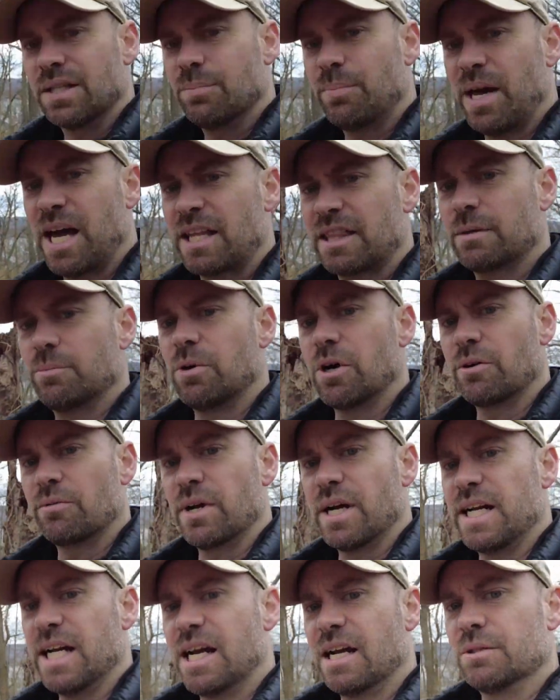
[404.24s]
The path I'm on
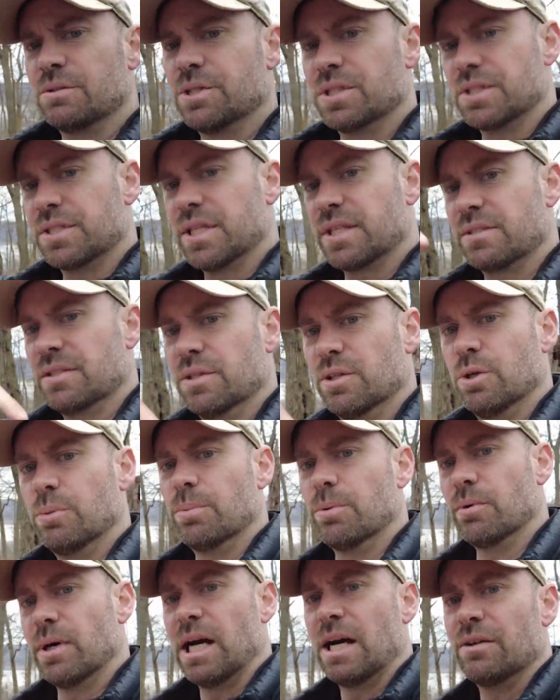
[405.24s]
right now just does a
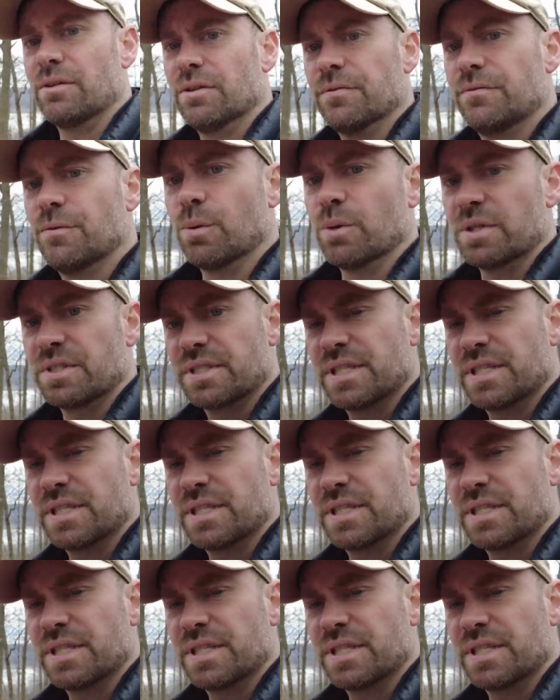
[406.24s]
loop around the fort